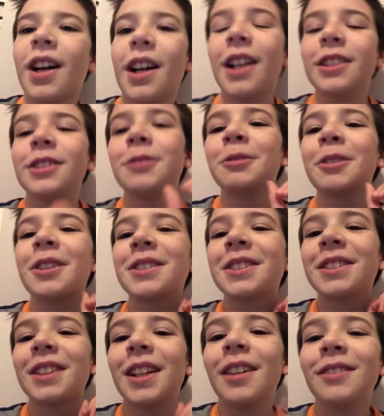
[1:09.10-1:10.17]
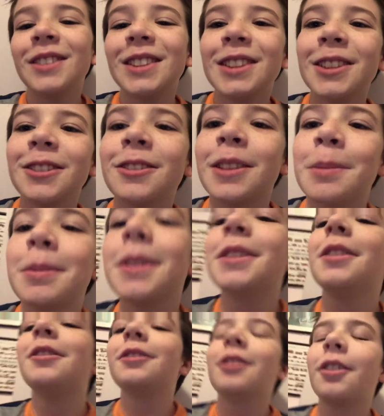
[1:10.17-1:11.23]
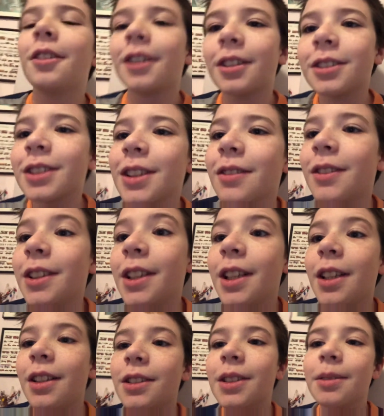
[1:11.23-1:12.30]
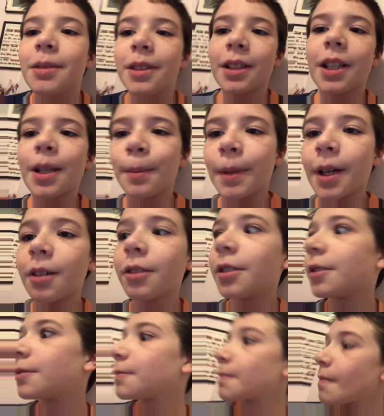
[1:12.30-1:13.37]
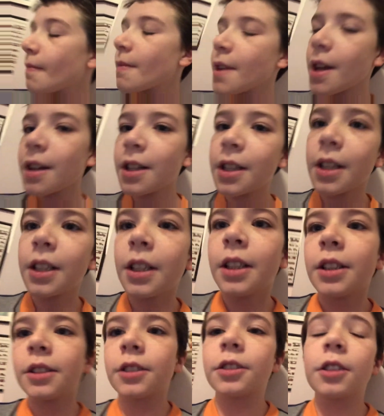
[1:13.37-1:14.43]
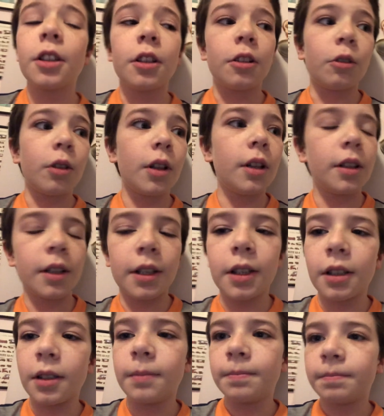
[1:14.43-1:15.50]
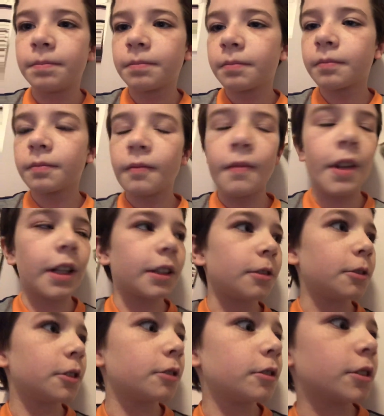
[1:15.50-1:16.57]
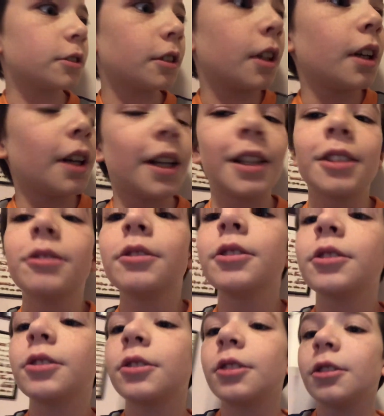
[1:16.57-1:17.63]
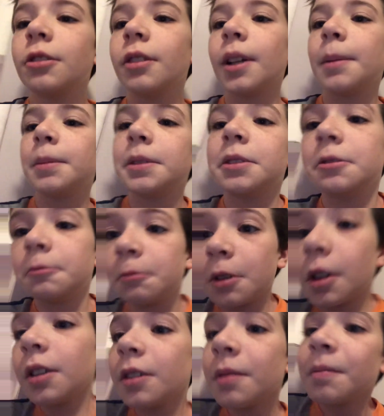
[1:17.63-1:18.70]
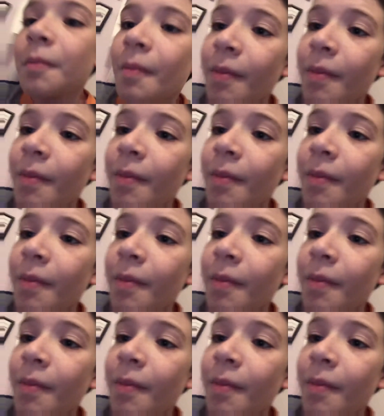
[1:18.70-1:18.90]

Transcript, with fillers: I actually watched every single episode on Thanksgiving Day, the same day it came out. So, um, let's see, where should we start? I guess we should start with episode 1.